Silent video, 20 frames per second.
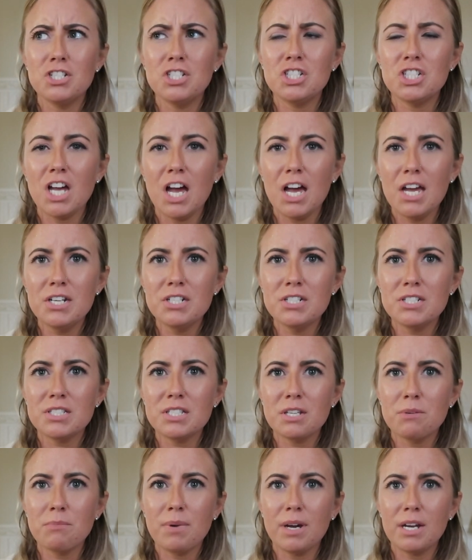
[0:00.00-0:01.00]
judge
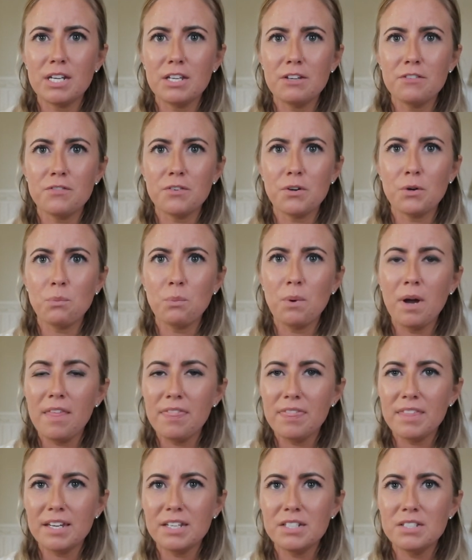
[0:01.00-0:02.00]
somebody for
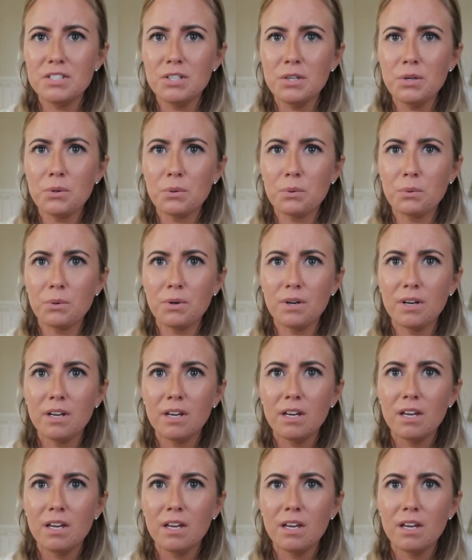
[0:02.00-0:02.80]
what they do